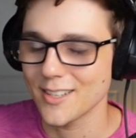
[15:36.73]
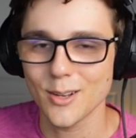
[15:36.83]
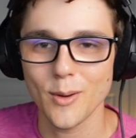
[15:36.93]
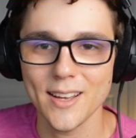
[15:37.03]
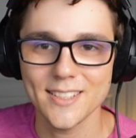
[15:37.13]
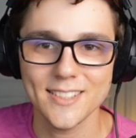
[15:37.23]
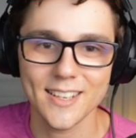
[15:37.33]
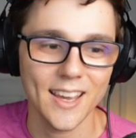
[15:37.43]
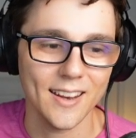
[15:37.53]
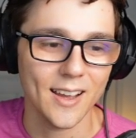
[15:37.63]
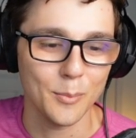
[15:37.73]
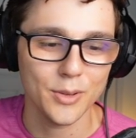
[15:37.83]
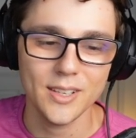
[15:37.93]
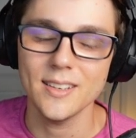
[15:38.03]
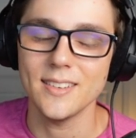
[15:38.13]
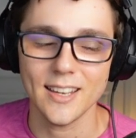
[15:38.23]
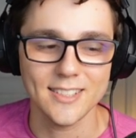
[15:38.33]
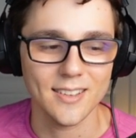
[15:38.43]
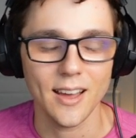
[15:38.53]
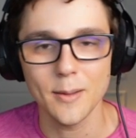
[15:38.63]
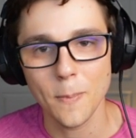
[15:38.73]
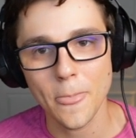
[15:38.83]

Otherwise, it's, again, a complete dead slot.